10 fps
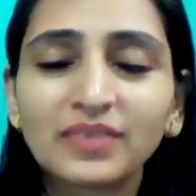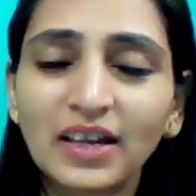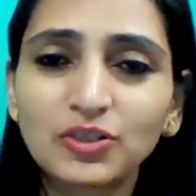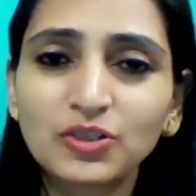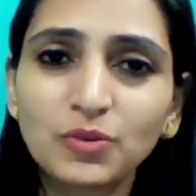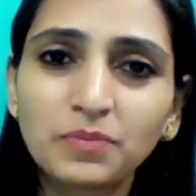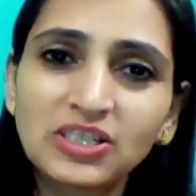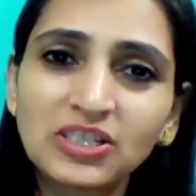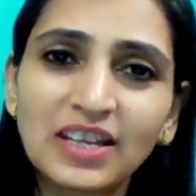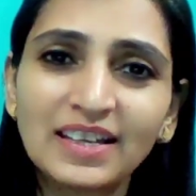Thank you so
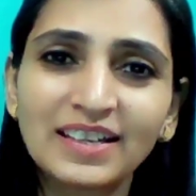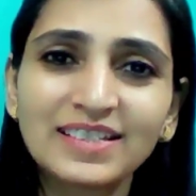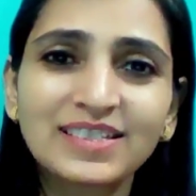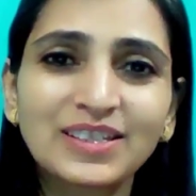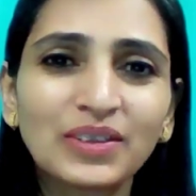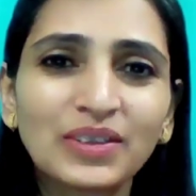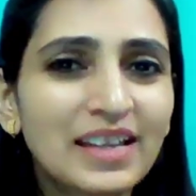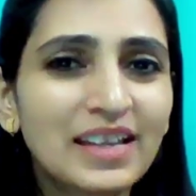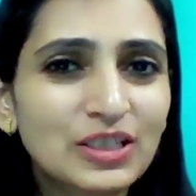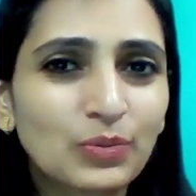much. Take care. See you in the
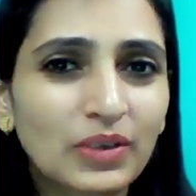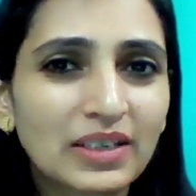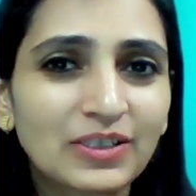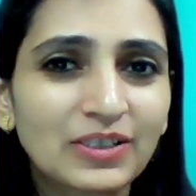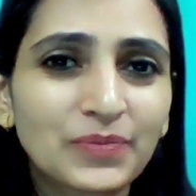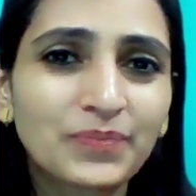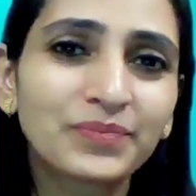next video.